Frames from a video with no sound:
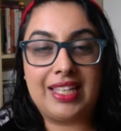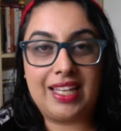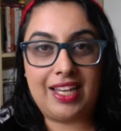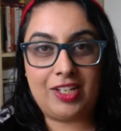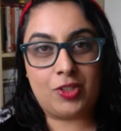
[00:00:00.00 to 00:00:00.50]
the
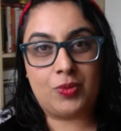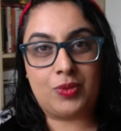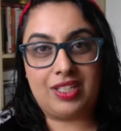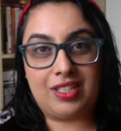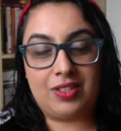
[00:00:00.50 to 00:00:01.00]
angels
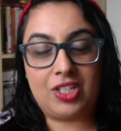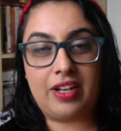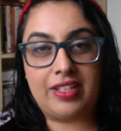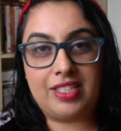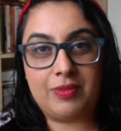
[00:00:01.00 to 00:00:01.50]
were
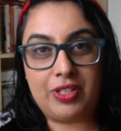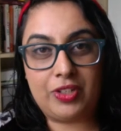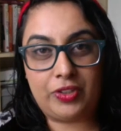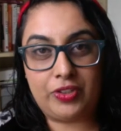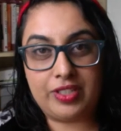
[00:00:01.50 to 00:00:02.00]
talking to me
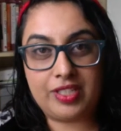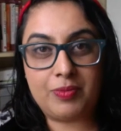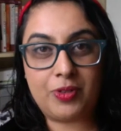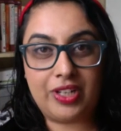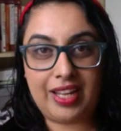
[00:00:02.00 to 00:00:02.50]
earlier this
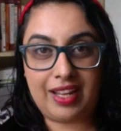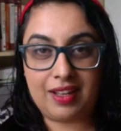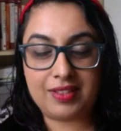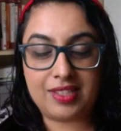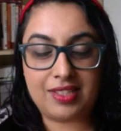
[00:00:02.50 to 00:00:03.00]
morning
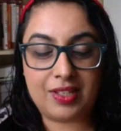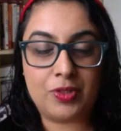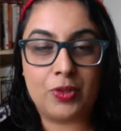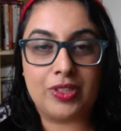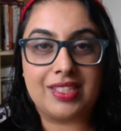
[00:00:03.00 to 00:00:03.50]
since I
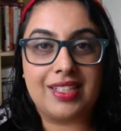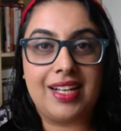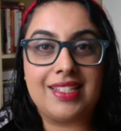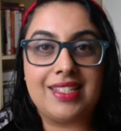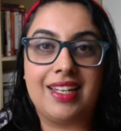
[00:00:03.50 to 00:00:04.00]
was doing this
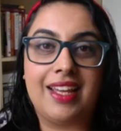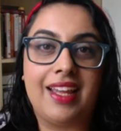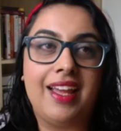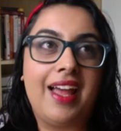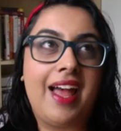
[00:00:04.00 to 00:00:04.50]
class today.